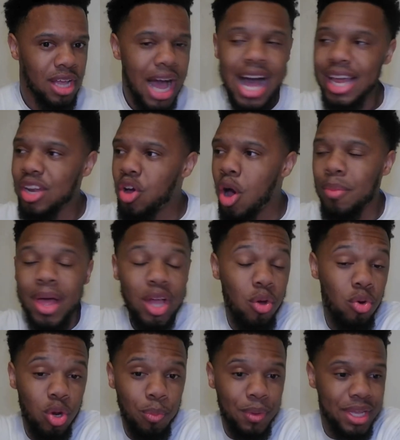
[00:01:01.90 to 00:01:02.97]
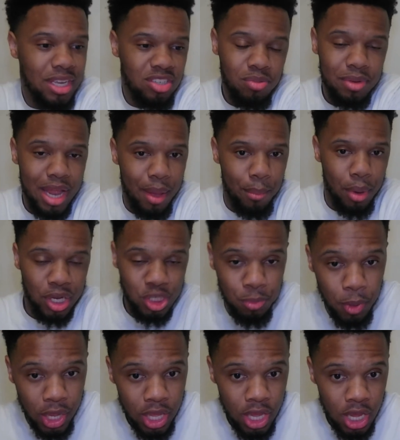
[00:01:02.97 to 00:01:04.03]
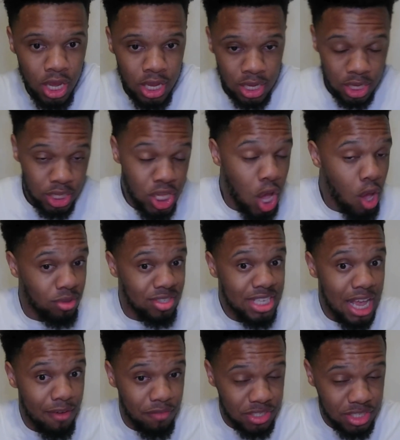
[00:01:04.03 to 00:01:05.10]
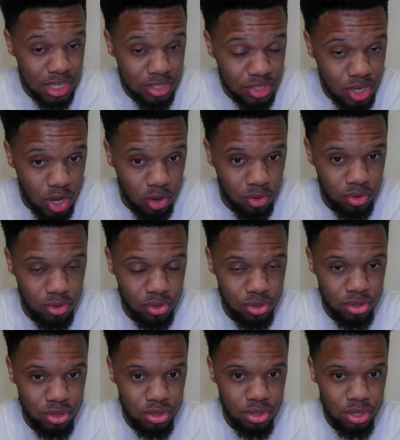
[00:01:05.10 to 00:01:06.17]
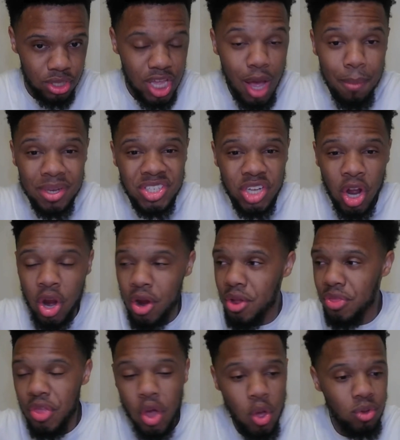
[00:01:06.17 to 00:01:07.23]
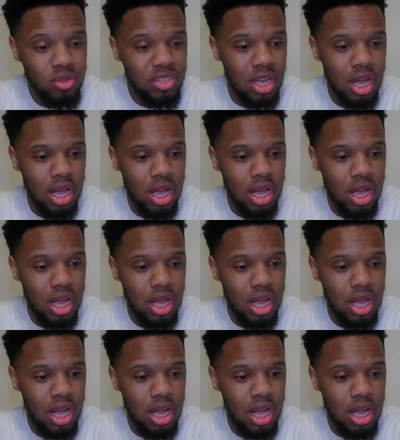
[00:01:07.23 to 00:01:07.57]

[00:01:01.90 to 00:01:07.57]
I know I'm not going up against him that much, but yo, San Francisco, y'all must have heard those